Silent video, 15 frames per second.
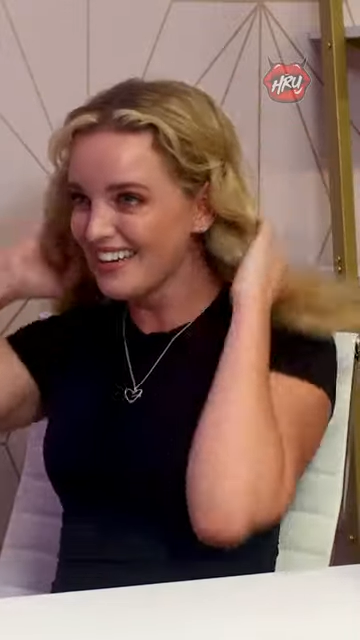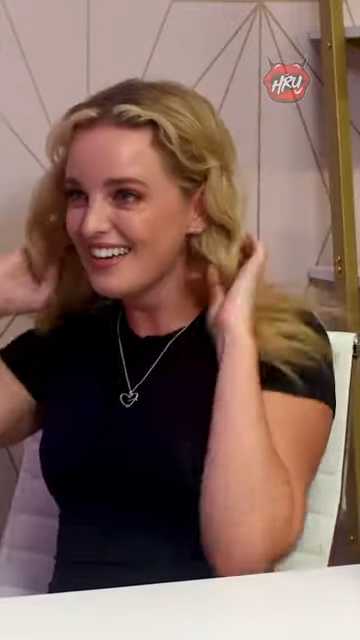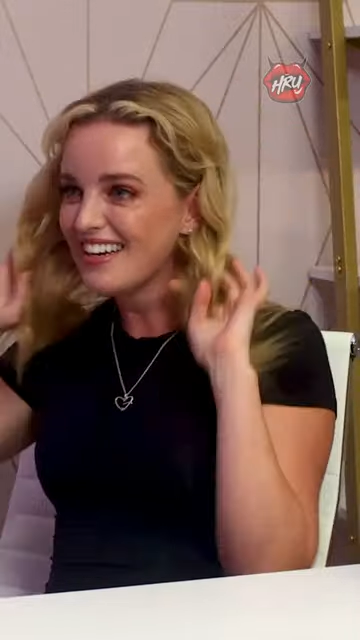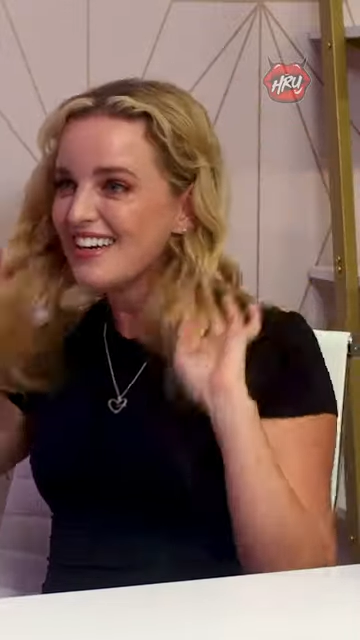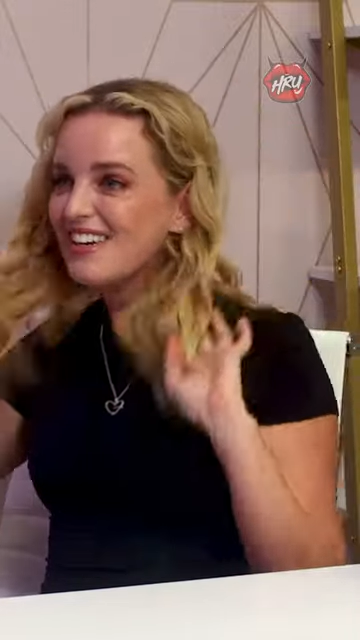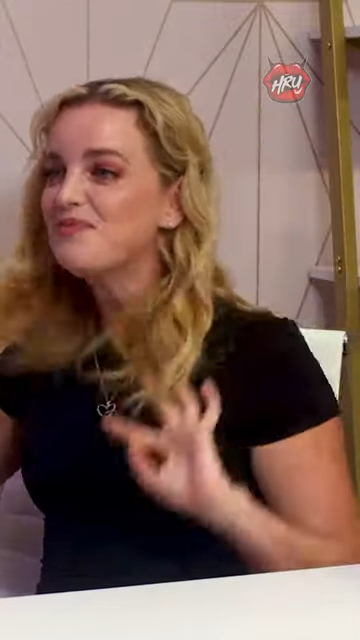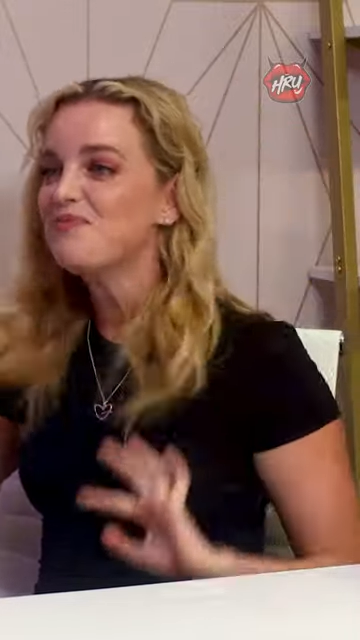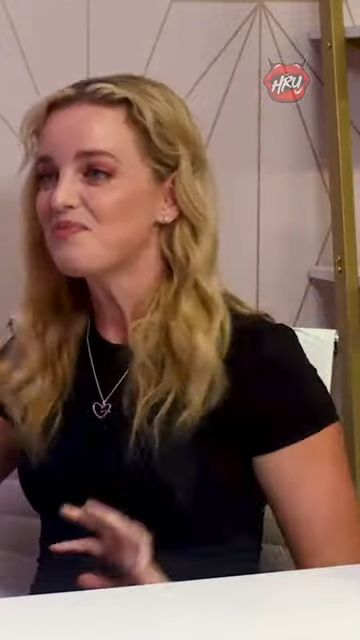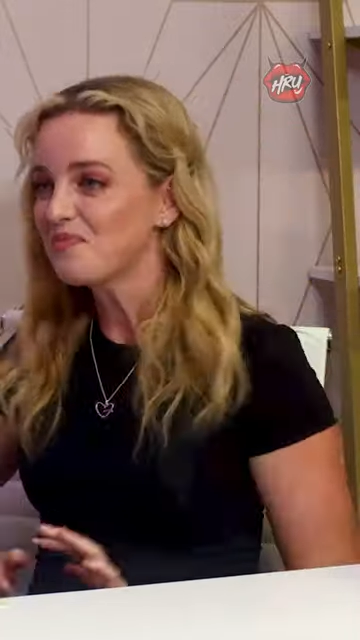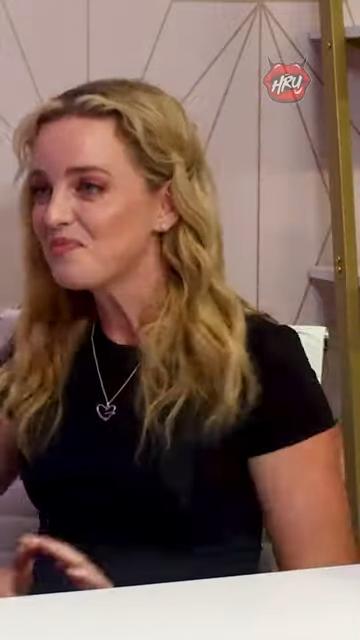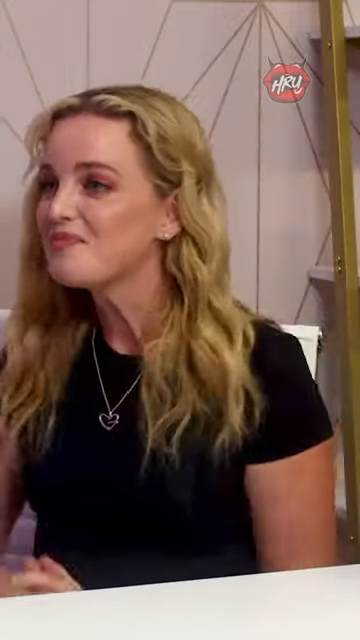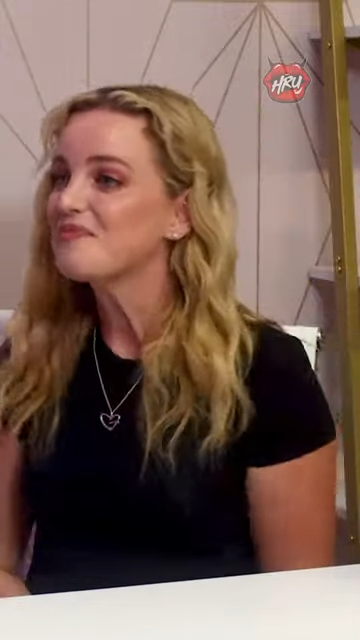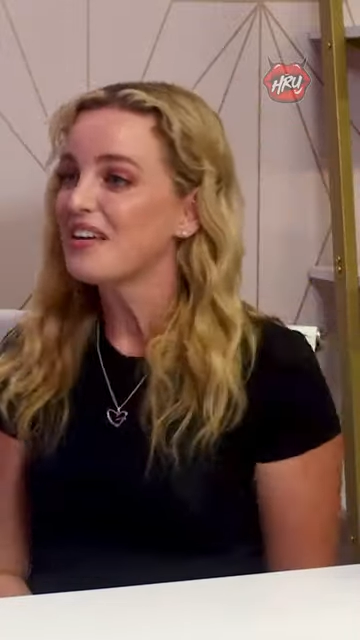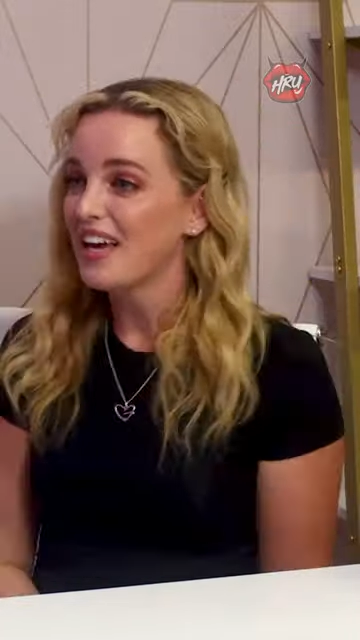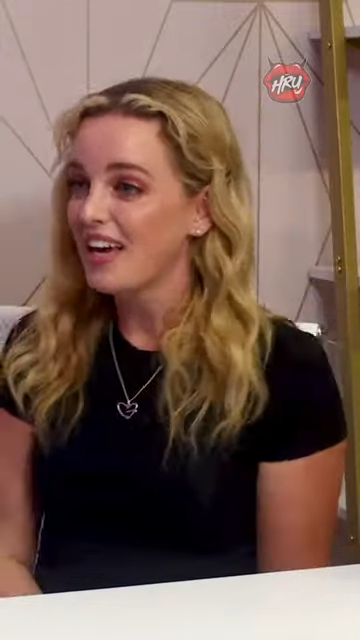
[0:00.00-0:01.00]

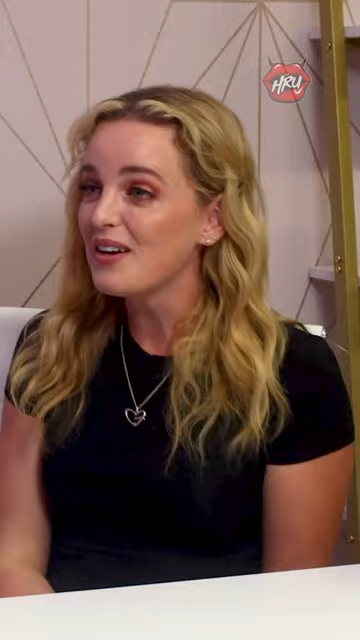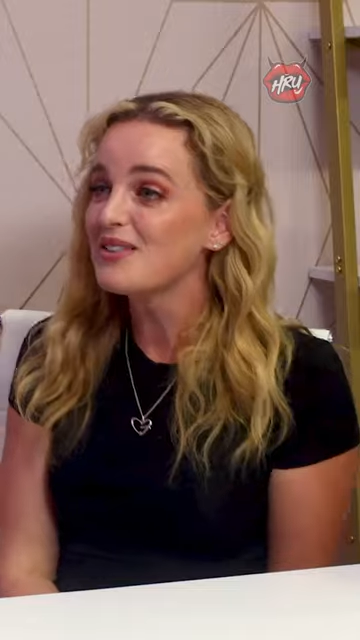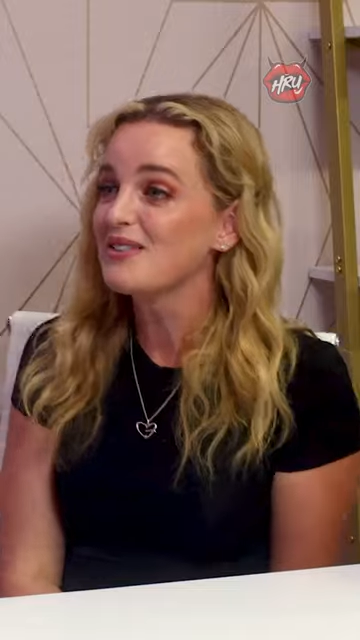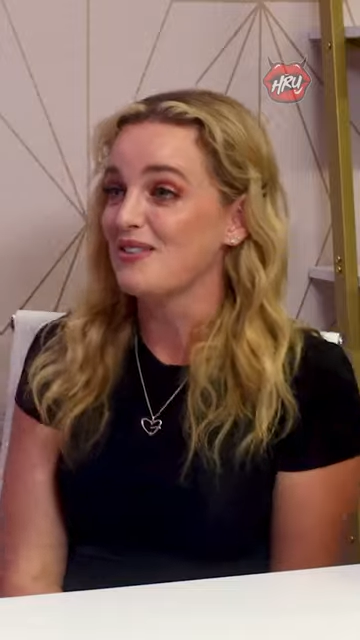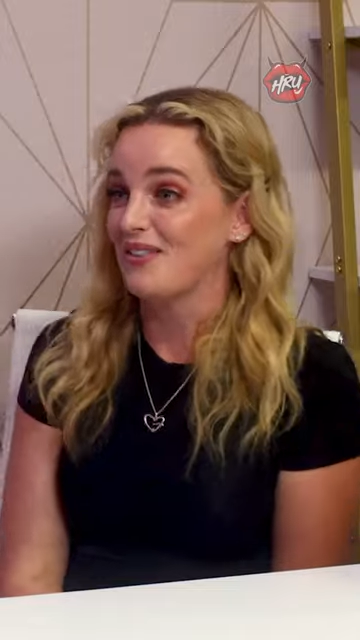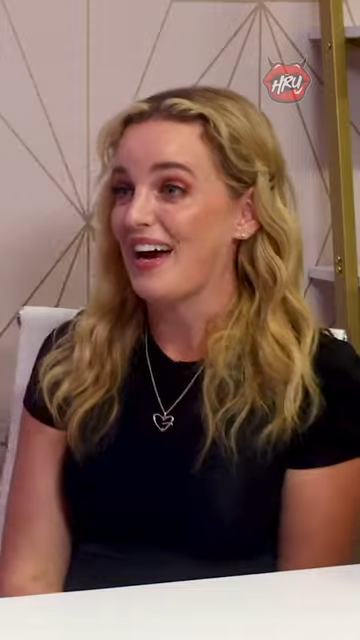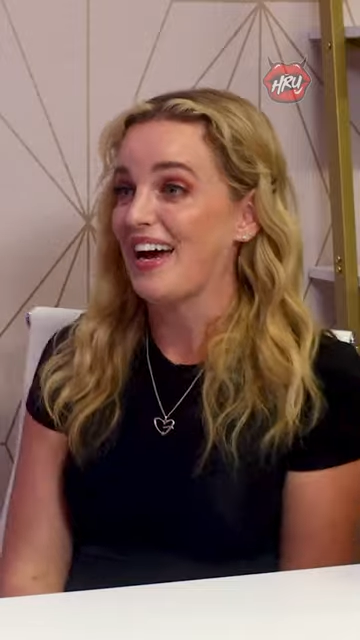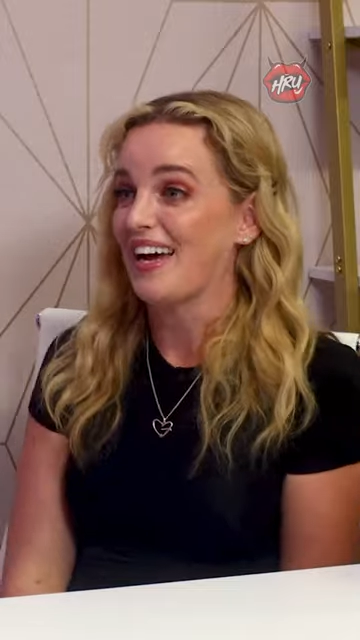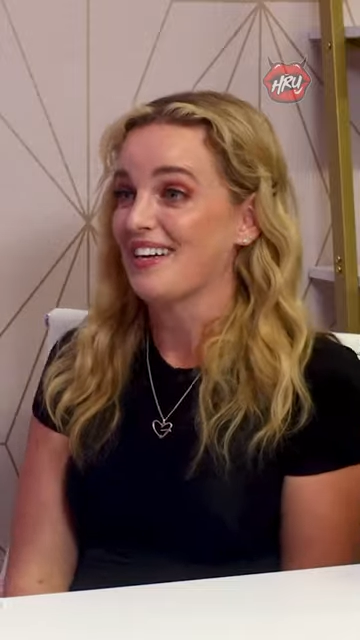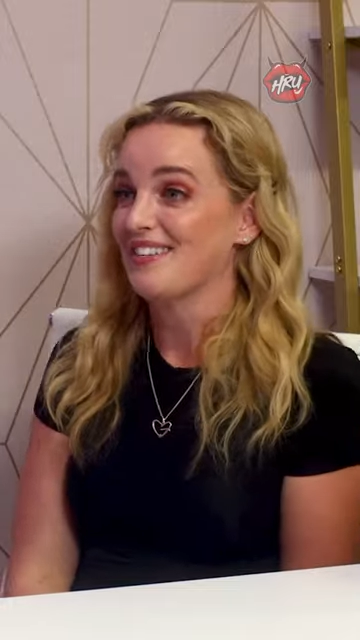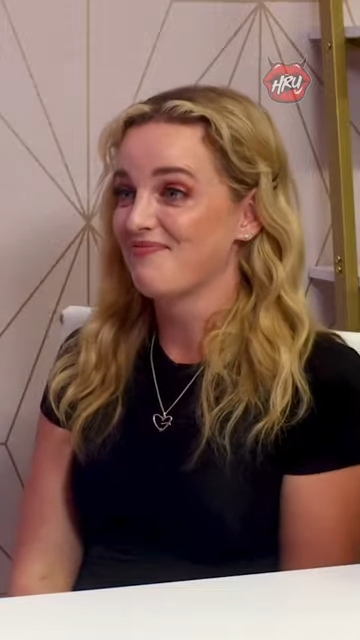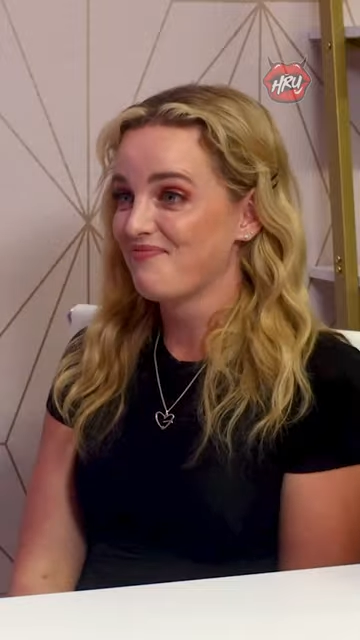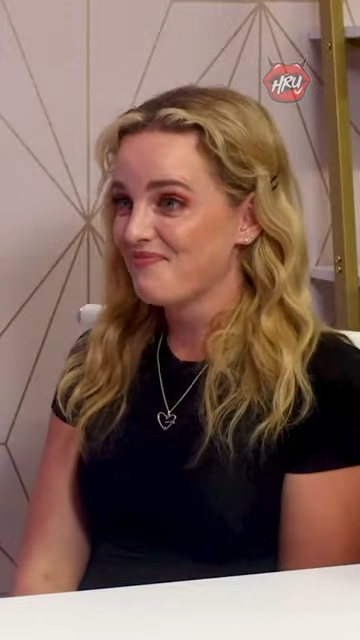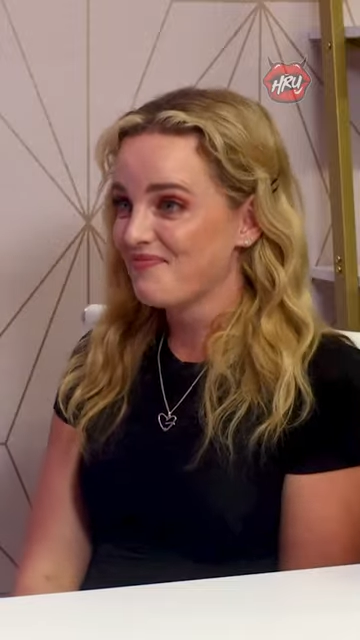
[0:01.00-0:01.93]
Wow, it was great.